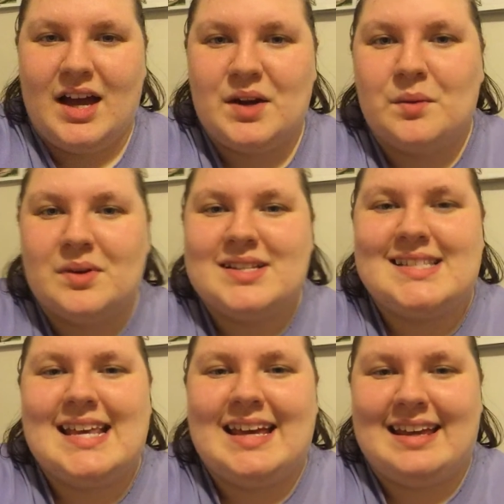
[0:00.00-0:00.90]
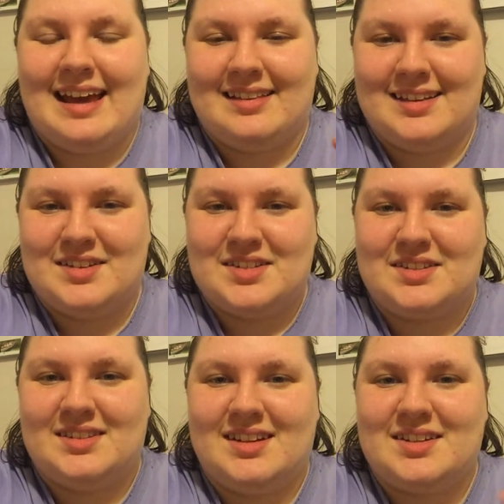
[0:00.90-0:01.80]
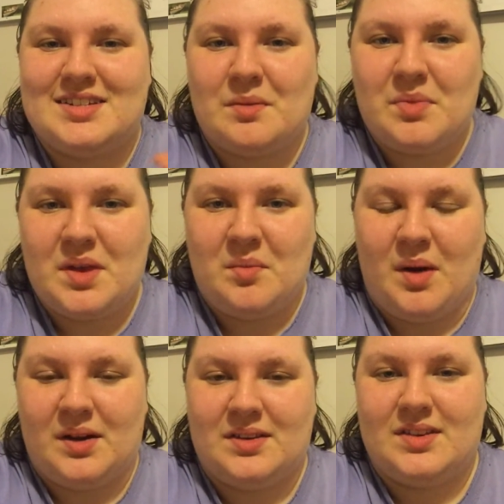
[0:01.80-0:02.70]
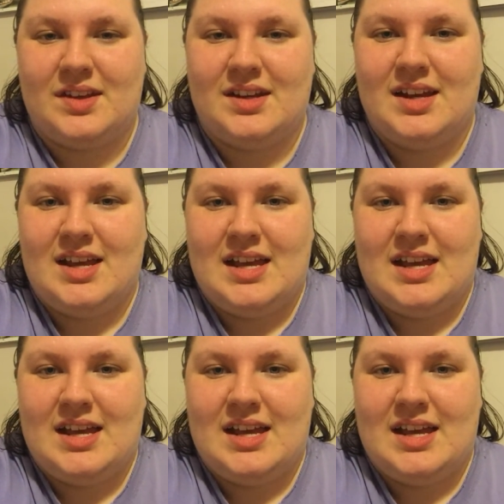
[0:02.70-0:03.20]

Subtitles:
I don't want to see it yet. There's something about it that